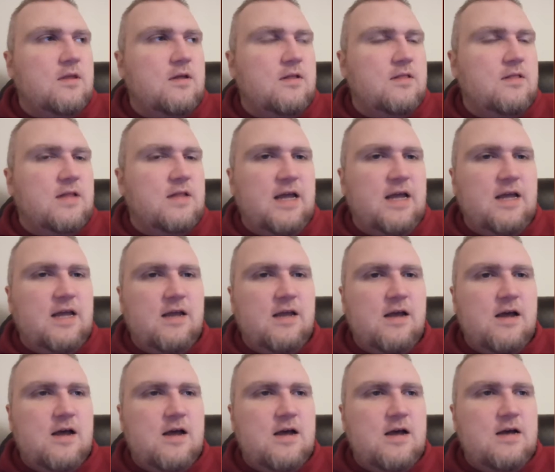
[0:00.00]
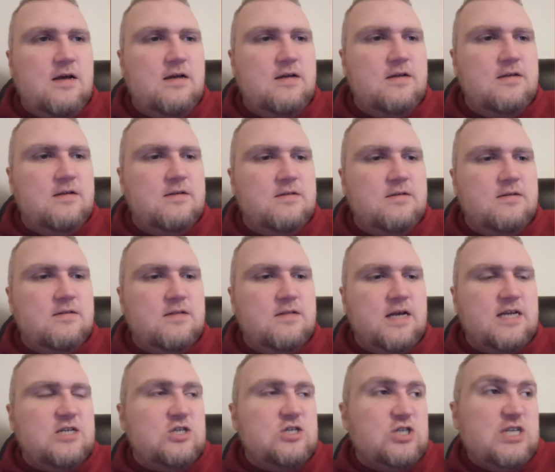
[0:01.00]
like uh
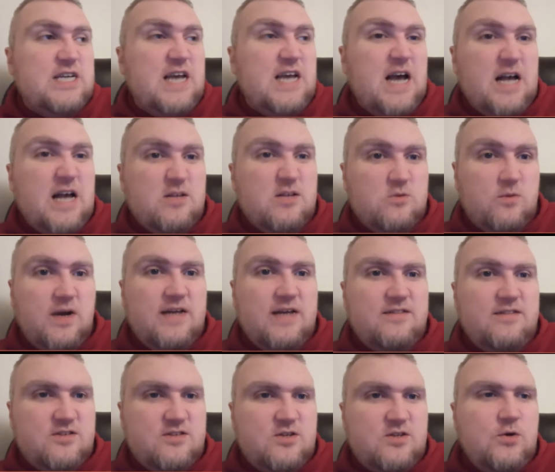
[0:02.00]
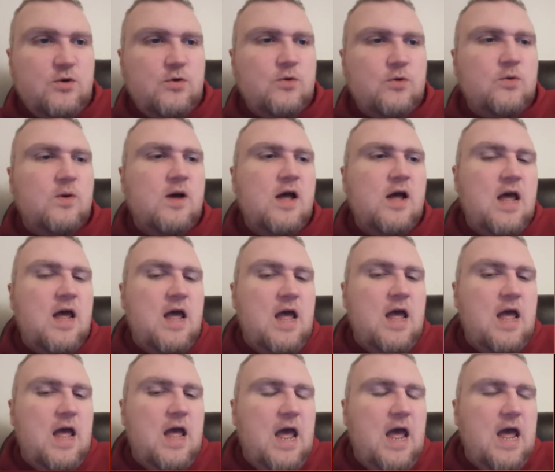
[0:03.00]
like she has rights too
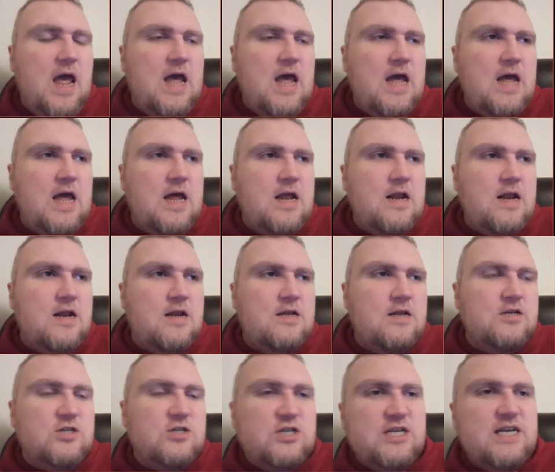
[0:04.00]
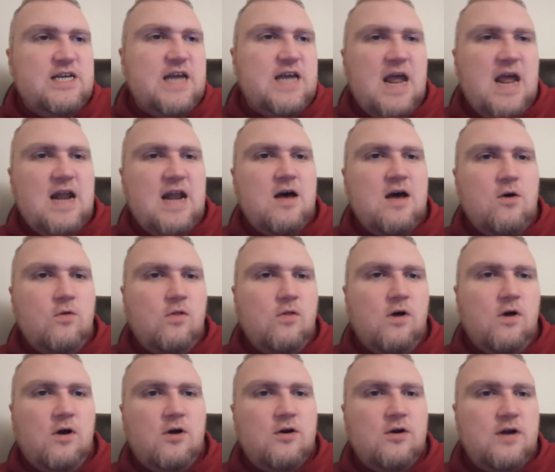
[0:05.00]
and she can no
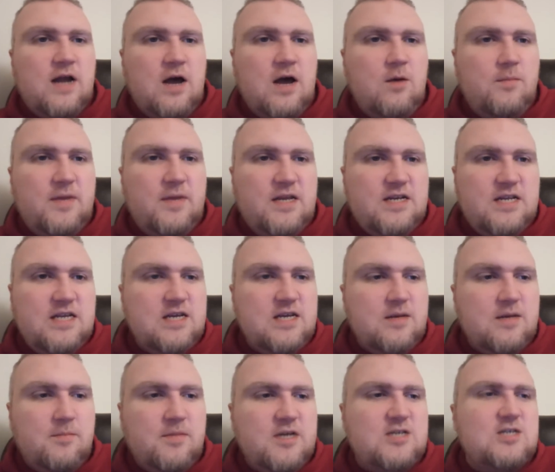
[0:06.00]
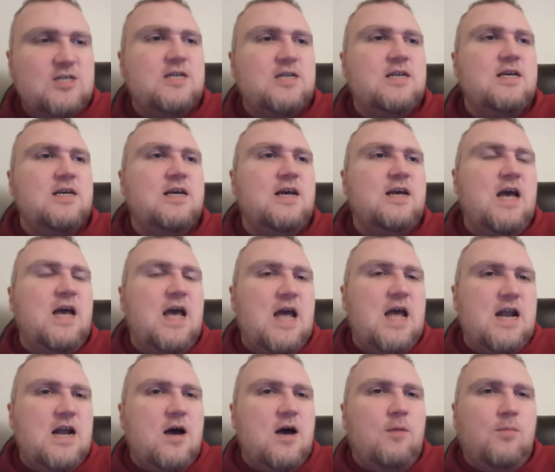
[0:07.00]
longer now be decommissioned
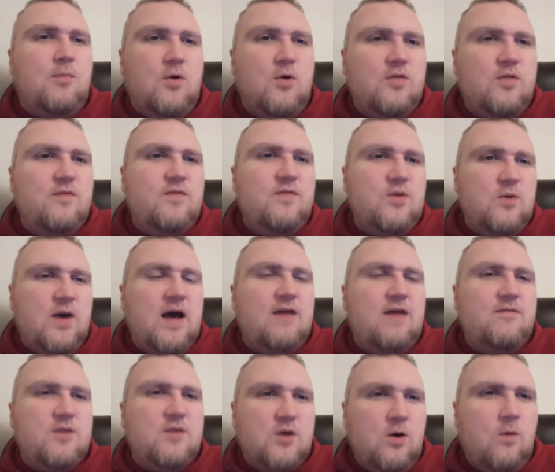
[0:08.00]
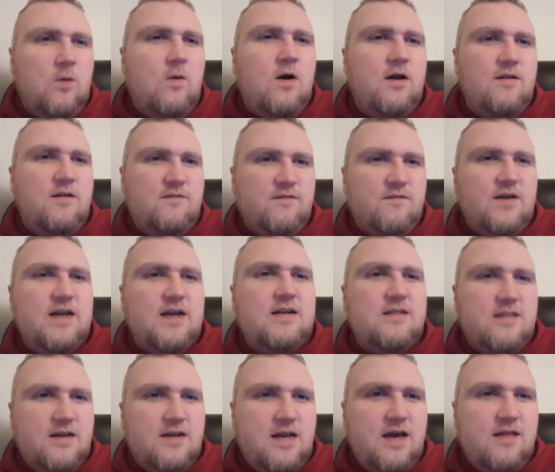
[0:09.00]
and now both of you have to go on and fight to
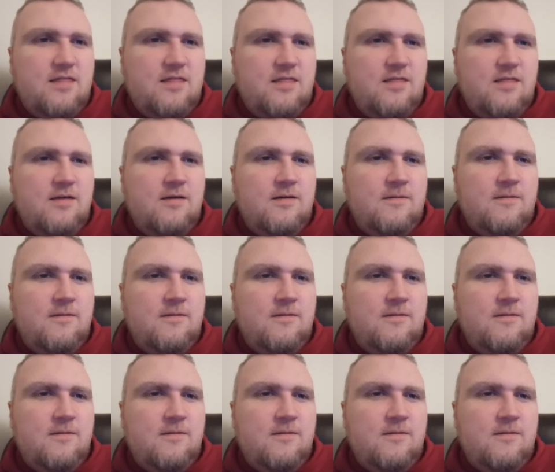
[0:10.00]
the death